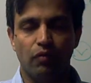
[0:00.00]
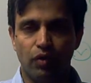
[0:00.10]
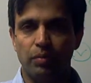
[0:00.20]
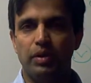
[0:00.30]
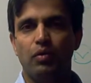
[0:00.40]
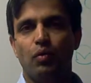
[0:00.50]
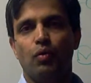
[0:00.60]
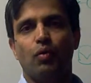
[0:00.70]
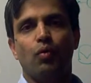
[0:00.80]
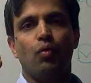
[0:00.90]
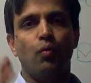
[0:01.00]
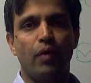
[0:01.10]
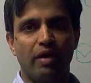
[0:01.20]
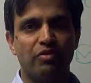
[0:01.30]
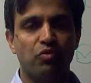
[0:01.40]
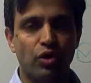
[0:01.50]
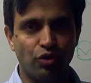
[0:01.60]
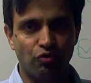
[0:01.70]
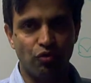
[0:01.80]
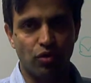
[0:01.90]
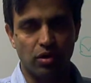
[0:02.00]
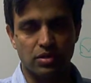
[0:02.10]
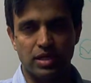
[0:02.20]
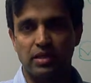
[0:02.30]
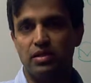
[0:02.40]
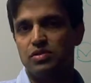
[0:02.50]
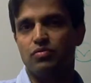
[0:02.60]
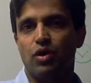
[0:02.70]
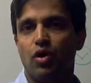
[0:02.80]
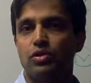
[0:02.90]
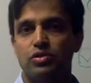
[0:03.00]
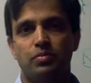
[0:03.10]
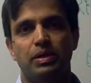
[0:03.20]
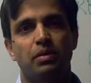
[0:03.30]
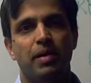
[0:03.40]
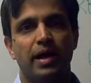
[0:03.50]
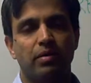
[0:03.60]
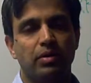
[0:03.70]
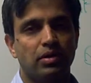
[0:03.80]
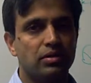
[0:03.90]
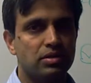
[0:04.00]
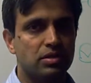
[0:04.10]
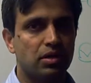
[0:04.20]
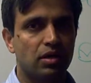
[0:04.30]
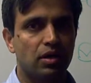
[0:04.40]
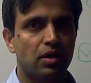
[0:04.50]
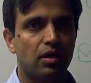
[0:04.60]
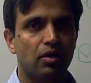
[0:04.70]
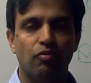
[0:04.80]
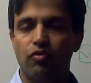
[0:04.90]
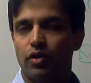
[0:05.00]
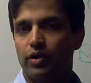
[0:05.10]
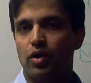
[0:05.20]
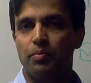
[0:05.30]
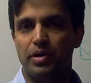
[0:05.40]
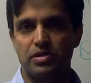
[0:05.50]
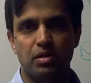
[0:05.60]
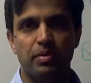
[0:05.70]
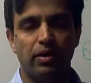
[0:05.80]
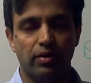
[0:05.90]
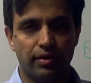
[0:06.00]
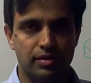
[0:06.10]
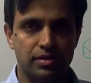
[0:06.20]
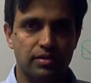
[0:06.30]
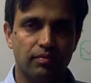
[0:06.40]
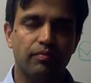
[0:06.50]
would be where we want to focus, and this would also be the parameters for our operational metrics.